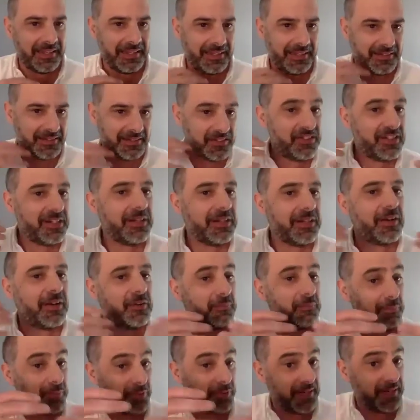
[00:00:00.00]
did she kind
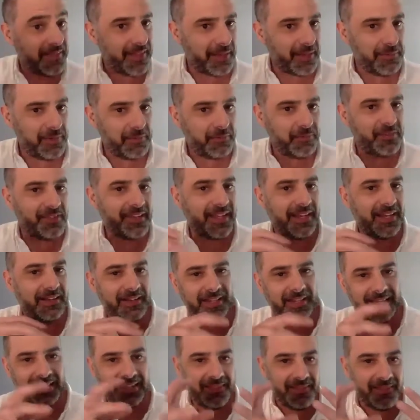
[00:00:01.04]
of bring, I mean, was that
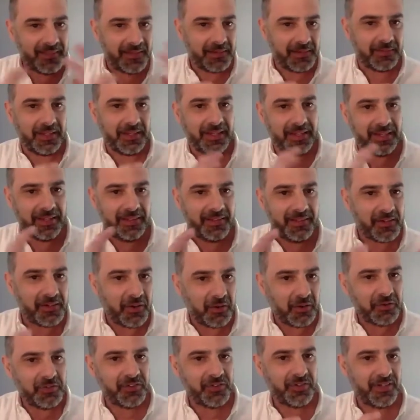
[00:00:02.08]
in the
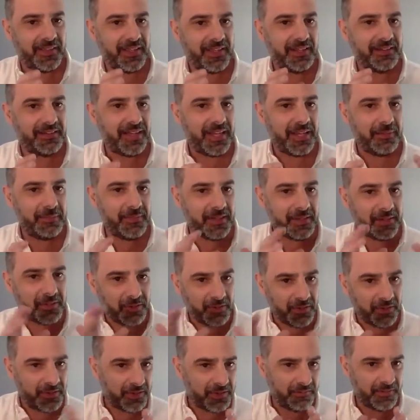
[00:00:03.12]
culture at that time, in the
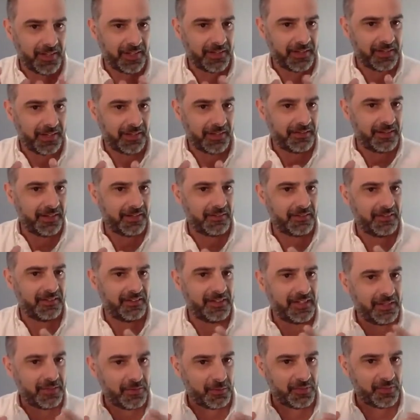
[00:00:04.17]
current of that downtown
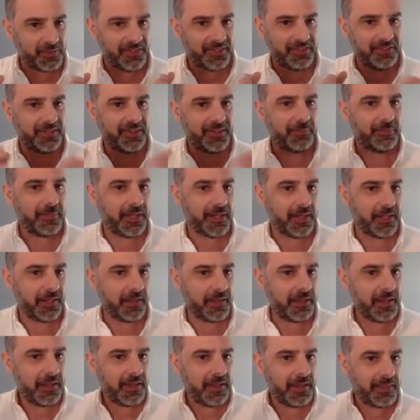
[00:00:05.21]
scene, or was this something
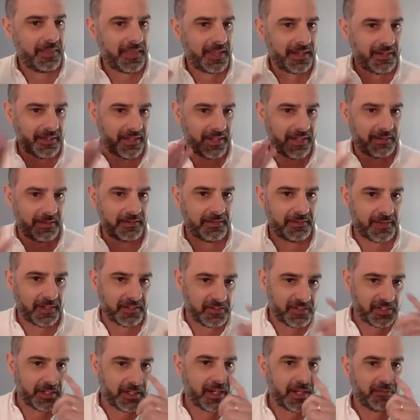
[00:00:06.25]
that
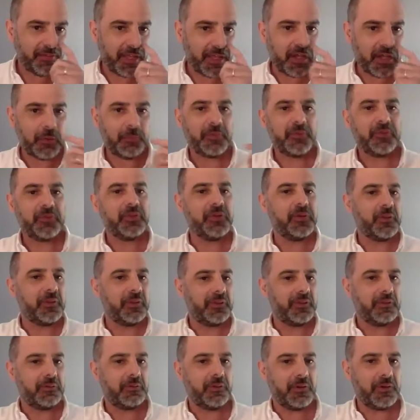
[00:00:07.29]
she kind of helps,
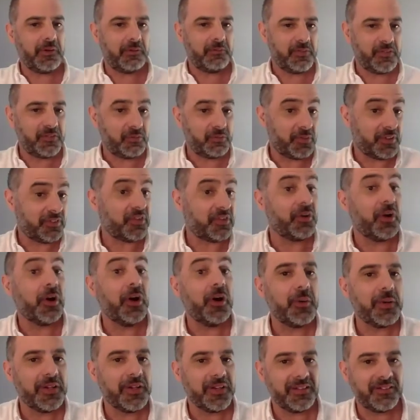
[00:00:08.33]
was her
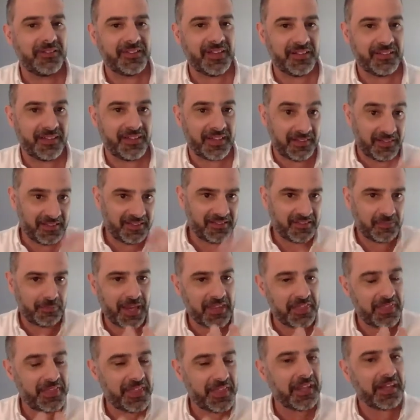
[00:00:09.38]
own, in the sense, like, this is
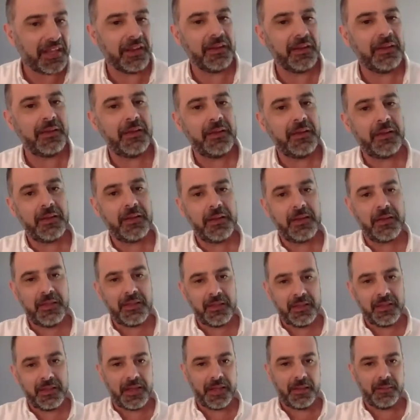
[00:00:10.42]
my thing?
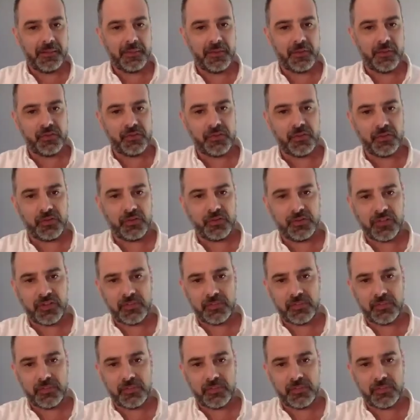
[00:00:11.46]
Those French